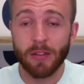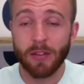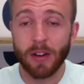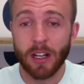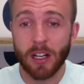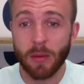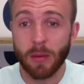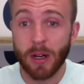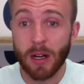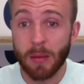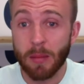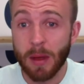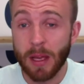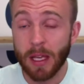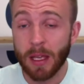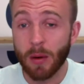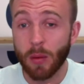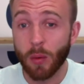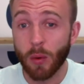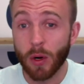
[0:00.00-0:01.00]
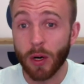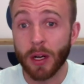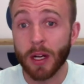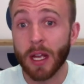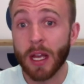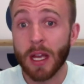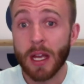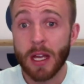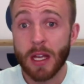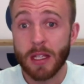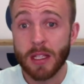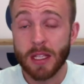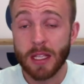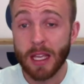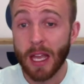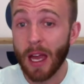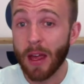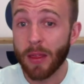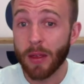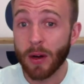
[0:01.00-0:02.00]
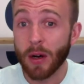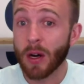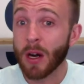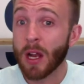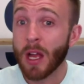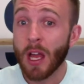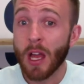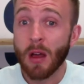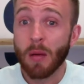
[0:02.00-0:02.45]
find a way to make it work together.